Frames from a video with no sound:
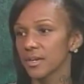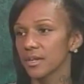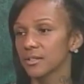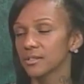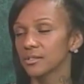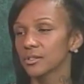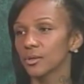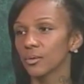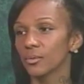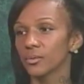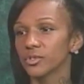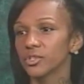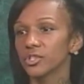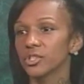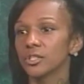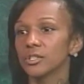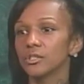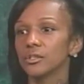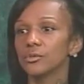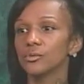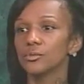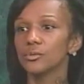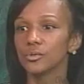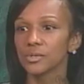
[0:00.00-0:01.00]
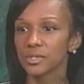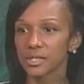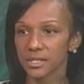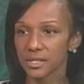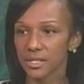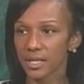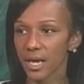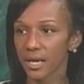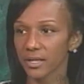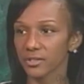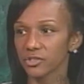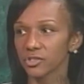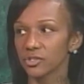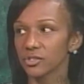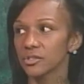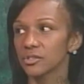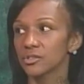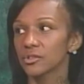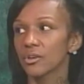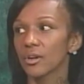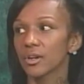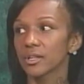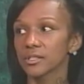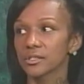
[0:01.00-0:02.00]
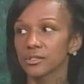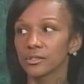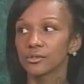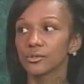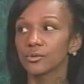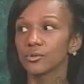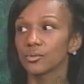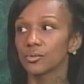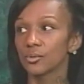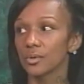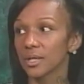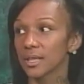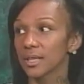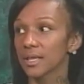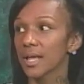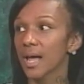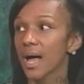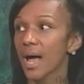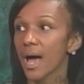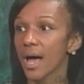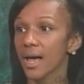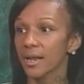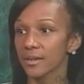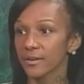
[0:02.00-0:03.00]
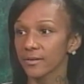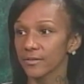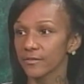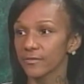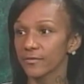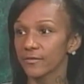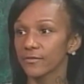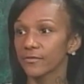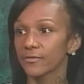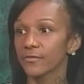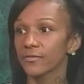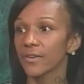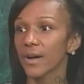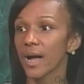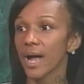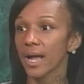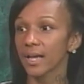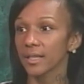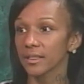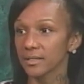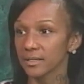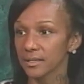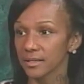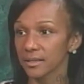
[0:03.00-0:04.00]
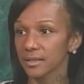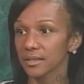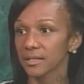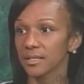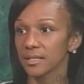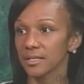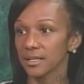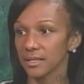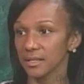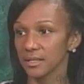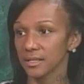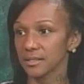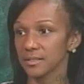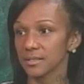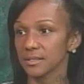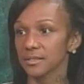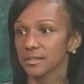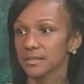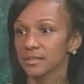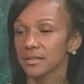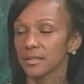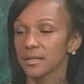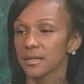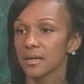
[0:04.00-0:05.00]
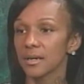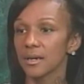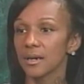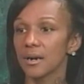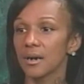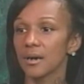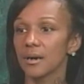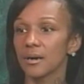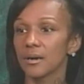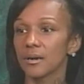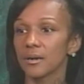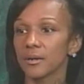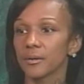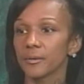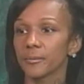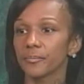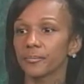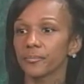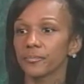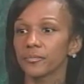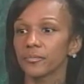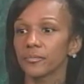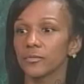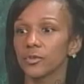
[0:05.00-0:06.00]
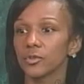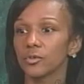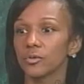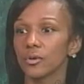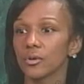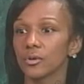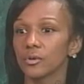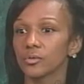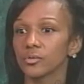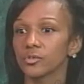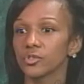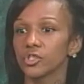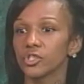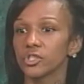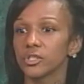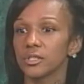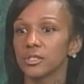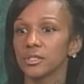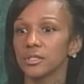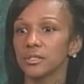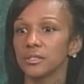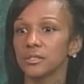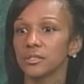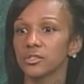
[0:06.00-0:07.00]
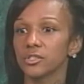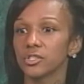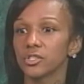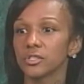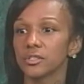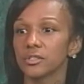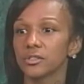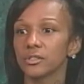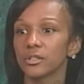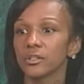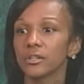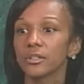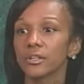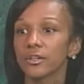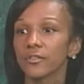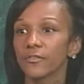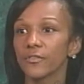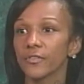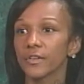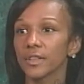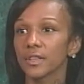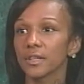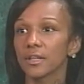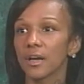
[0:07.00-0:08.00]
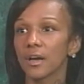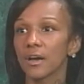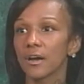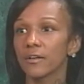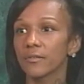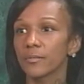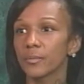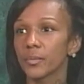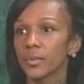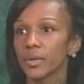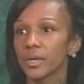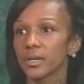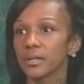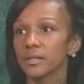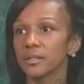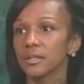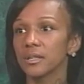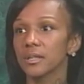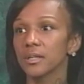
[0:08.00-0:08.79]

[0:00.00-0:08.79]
So when she loses that and she starts to do a lot of violent things, you know, she's looking for love, but